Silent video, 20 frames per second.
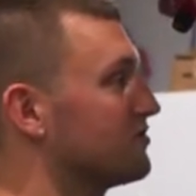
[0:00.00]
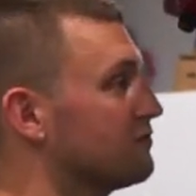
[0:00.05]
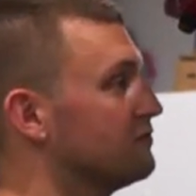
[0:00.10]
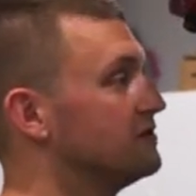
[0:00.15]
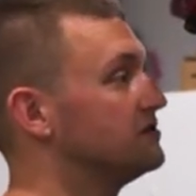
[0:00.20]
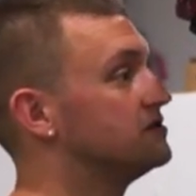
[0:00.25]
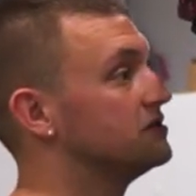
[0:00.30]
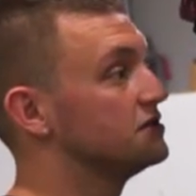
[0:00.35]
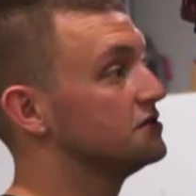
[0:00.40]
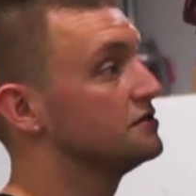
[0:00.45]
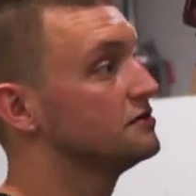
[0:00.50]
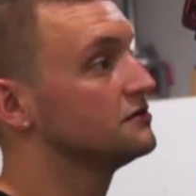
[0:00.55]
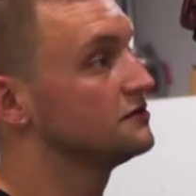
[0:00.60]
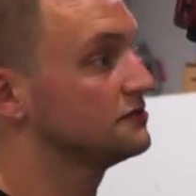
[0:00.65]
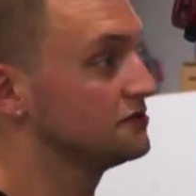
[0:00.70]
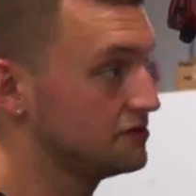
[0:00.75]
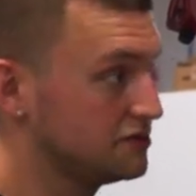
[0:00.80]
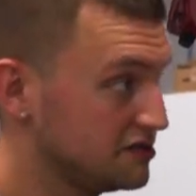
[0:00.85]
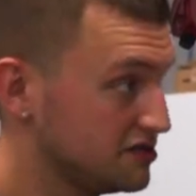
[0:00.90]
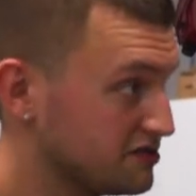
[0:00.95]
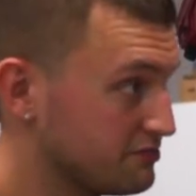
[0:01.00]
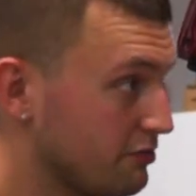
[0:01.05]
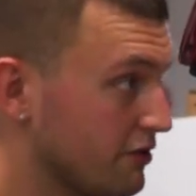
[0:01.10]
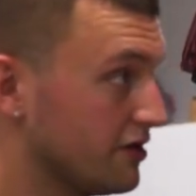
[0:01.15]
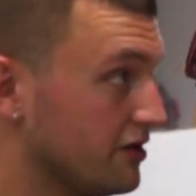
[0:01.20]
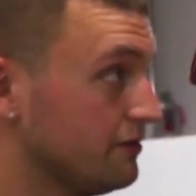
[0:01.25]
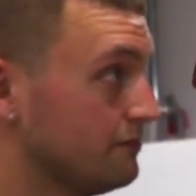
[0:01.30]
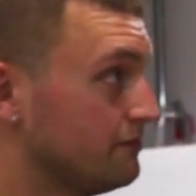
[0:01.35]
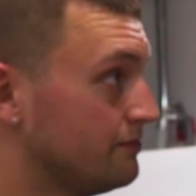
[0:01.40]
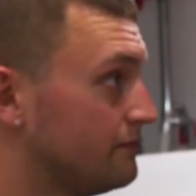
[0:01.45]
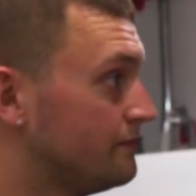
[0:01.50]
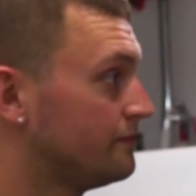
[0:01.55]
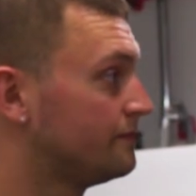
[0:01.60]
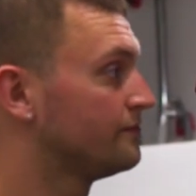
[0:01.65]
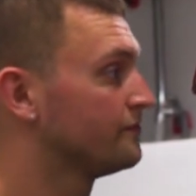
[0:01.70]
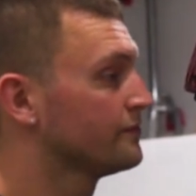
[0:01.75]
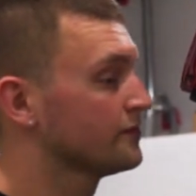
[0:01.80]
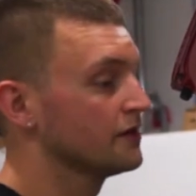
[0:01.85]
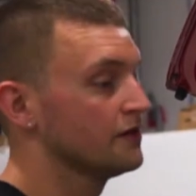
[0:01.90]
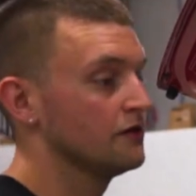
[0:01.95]
squeegee, spray.
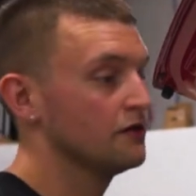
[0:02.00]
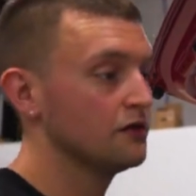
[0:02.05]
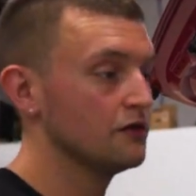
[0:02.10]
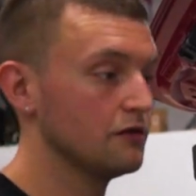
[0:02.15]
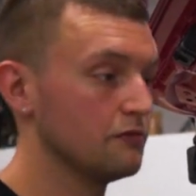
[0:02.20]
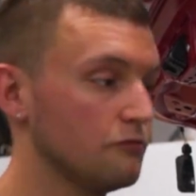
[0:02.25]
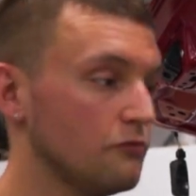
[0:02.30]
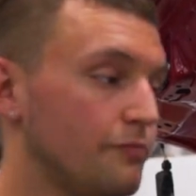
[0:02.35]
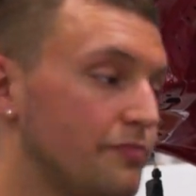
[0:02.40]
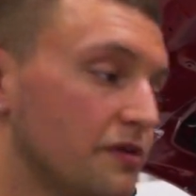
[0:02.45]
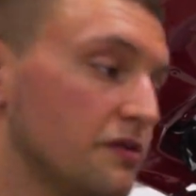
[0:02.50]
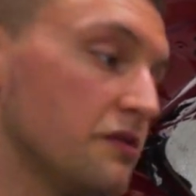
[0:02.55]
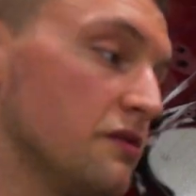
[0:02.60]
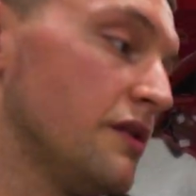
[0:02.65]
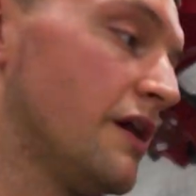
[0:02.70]
We peel the